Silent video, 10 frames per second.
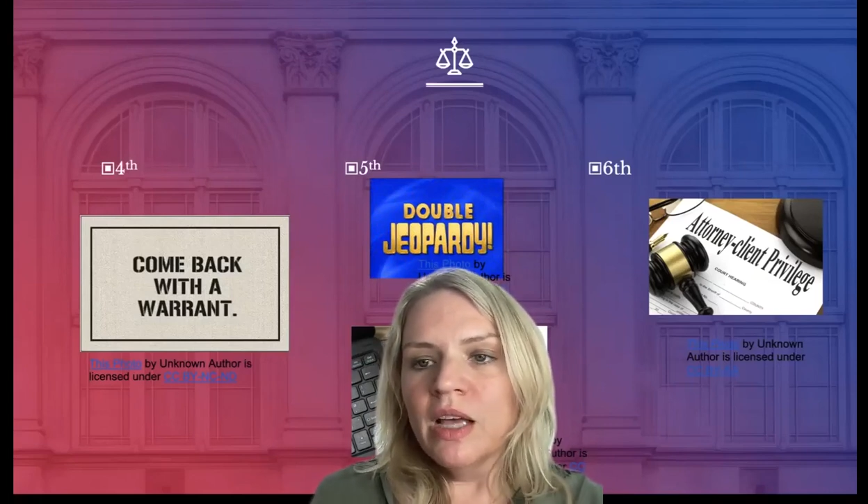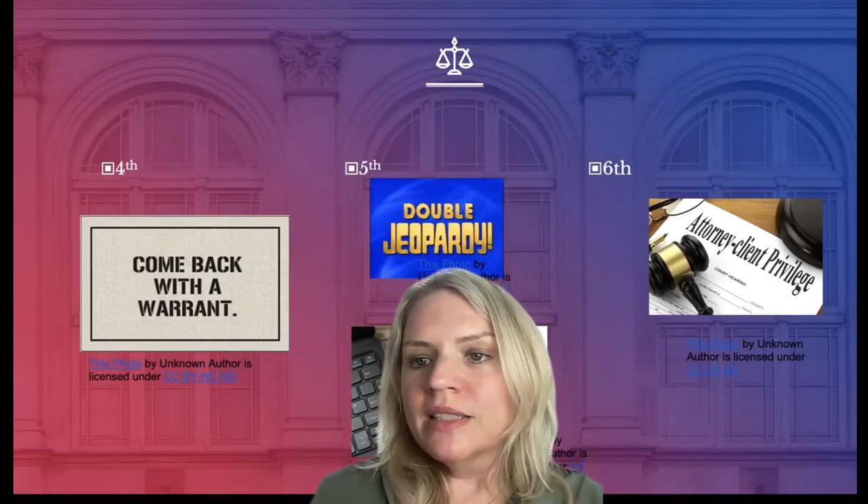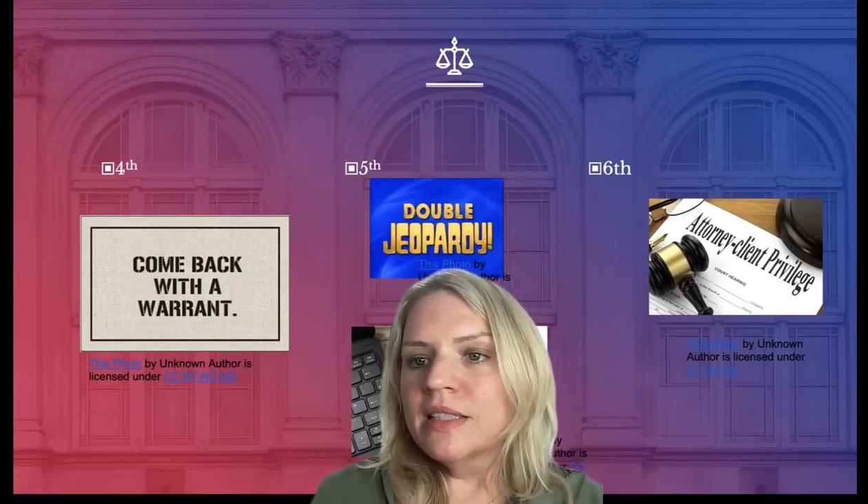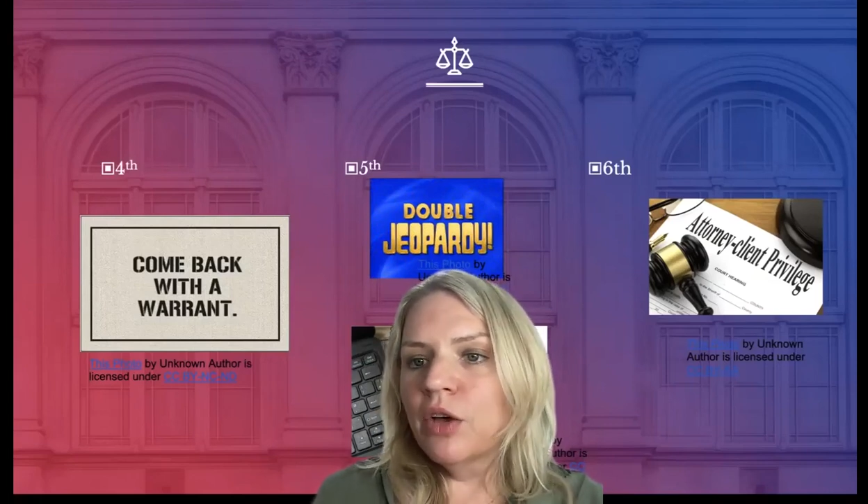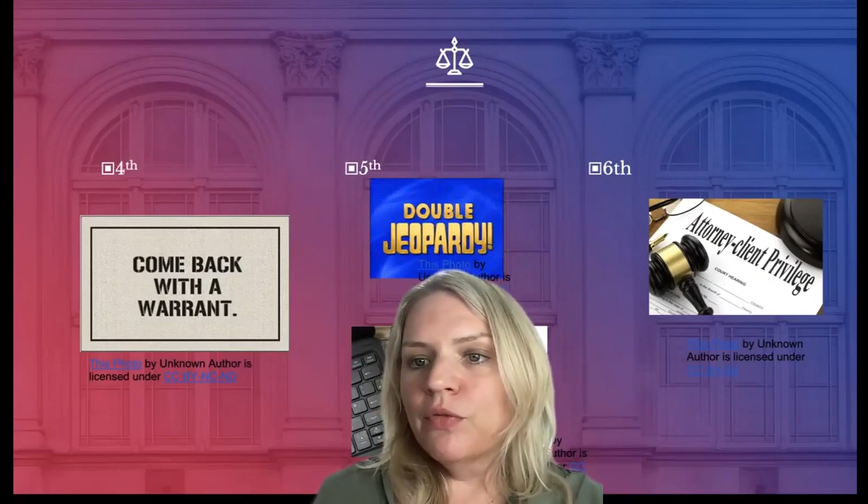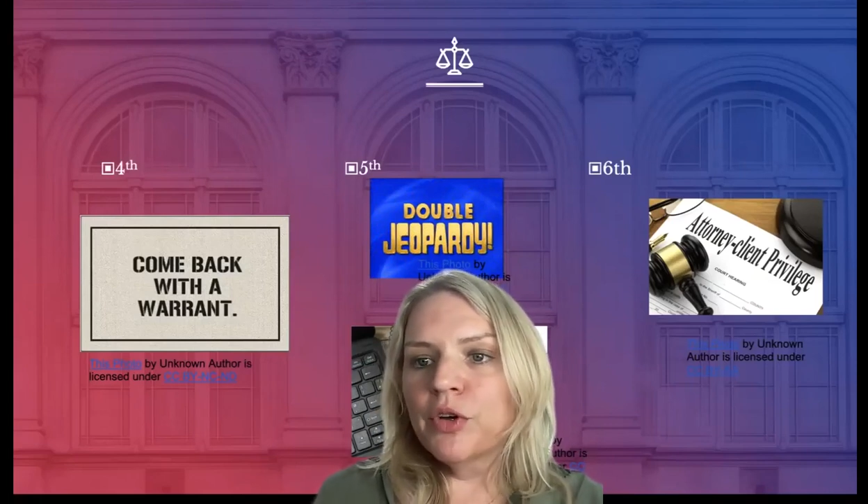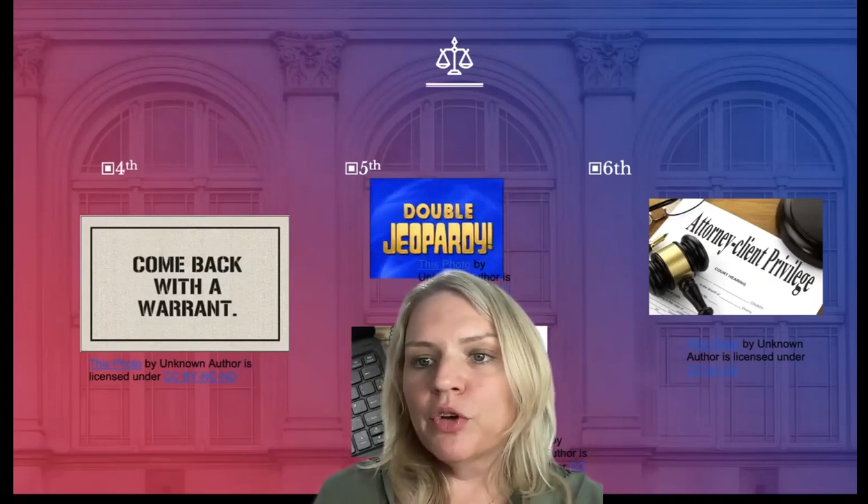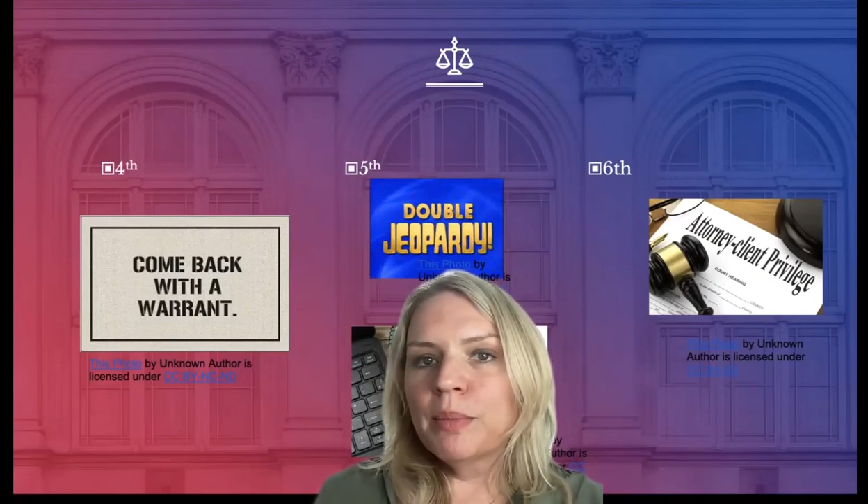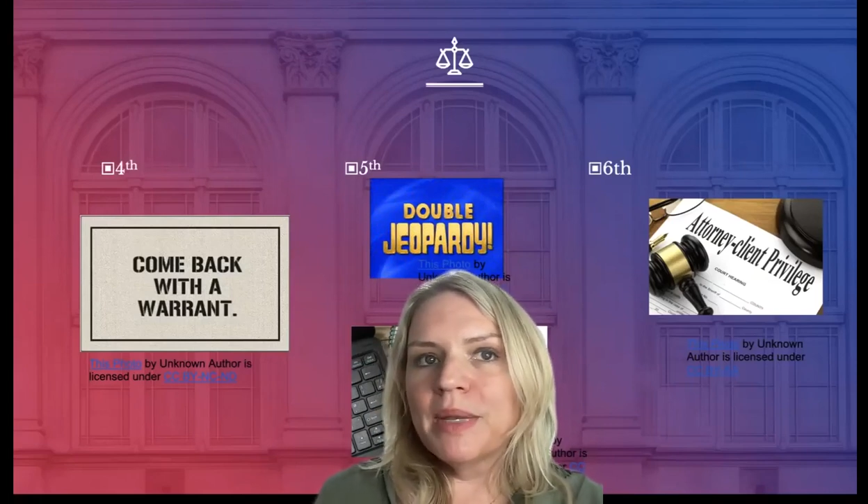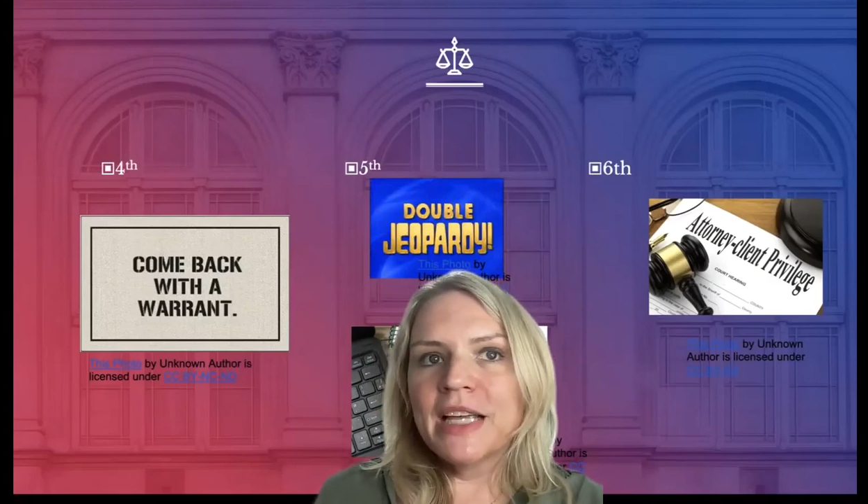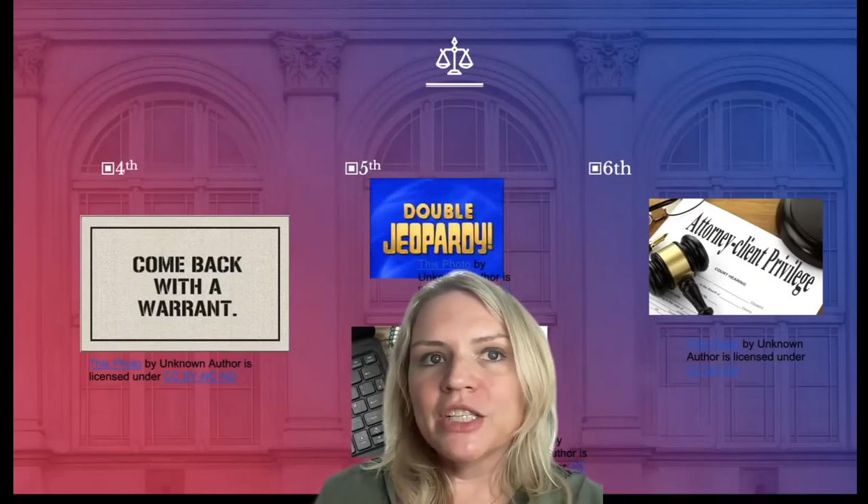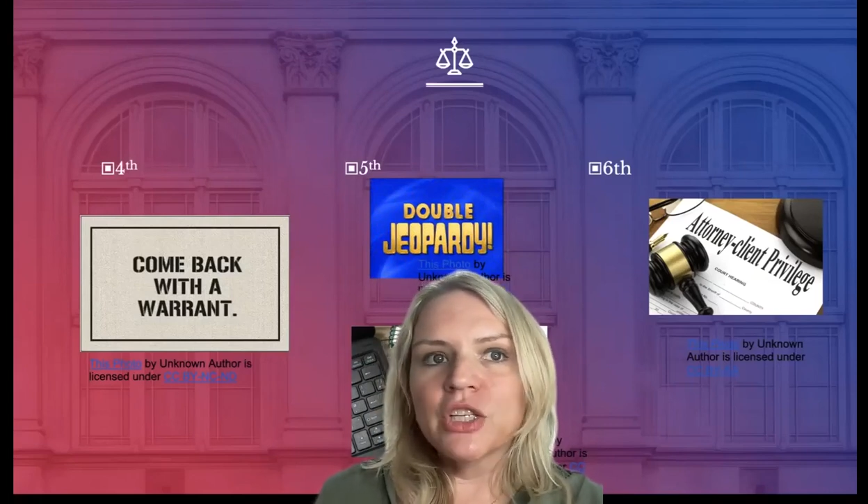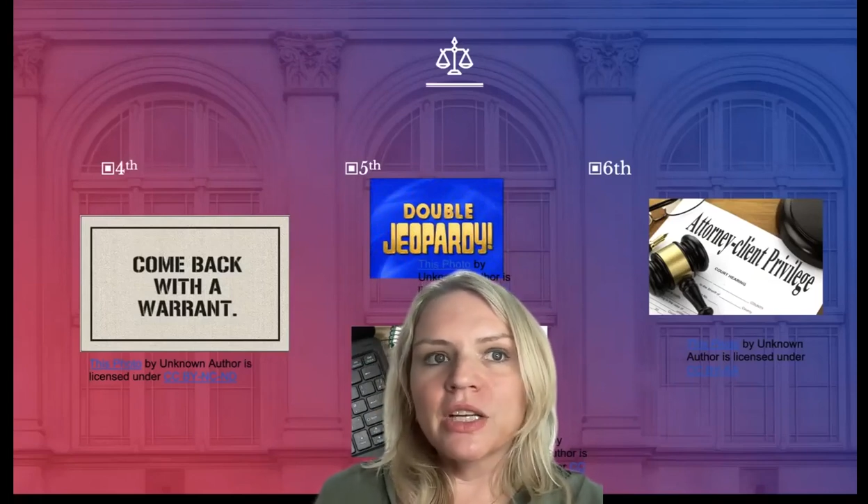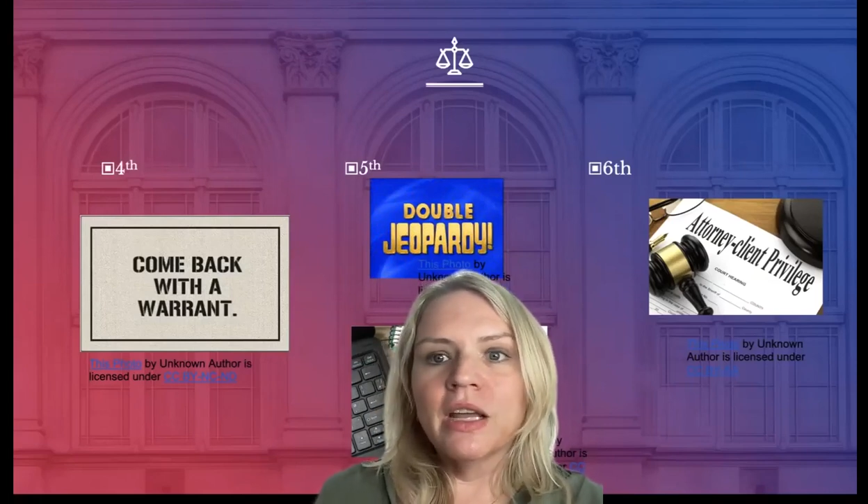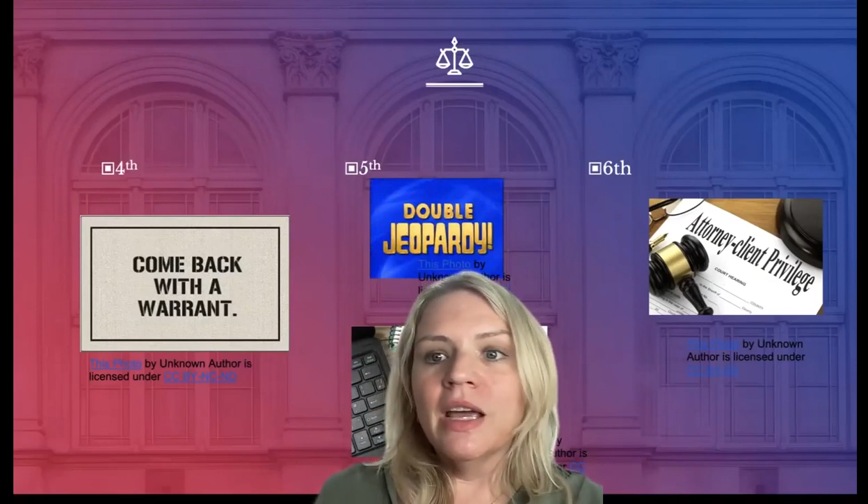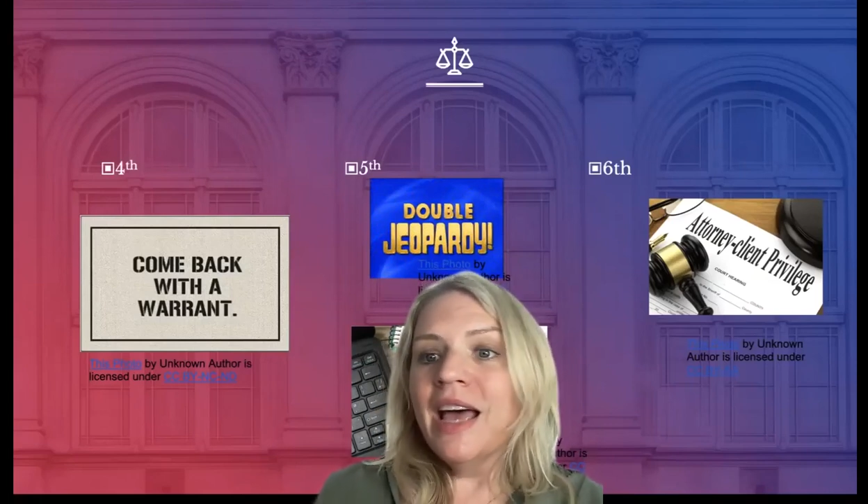Self-incrimination,